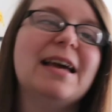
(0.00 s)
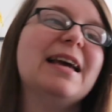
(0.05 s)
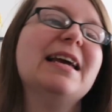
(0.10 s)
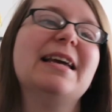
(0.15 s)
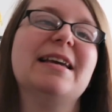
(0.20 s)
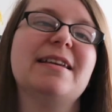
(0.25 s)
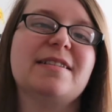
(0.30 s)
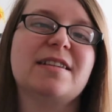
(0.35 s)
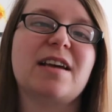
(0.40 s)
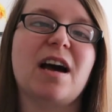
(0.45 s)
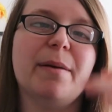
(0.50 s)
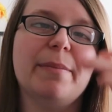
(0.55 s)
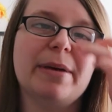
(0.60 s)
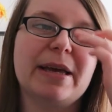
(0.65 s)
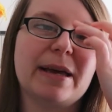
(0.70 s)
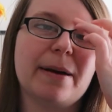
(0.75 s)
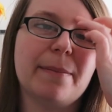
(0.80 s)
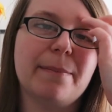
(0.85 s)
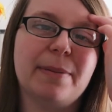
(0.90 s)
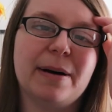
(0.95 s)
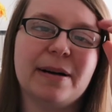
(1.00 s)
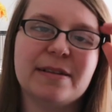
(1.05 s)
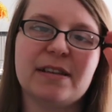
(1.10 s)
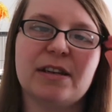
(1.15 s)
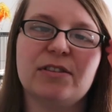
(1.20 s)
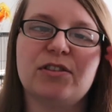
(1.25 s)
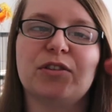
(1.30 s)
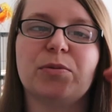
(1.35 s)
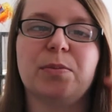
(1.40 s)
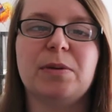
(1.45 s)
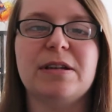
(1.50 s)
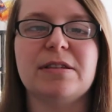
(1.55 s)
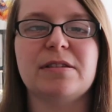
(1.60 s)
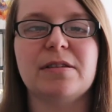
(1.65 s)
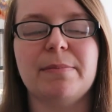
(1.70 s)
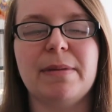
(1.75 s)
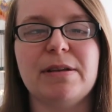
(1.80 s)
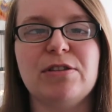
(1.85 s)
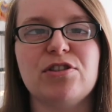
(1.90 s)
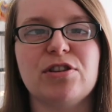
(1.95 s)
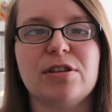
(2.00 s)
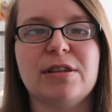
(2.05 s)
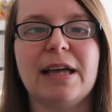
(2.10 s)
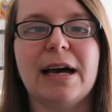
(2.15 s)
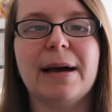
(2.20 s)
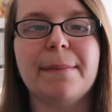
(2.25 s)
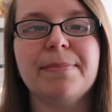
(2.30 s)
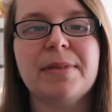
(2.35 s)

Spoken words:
It is coming, but I just wanted to mention that.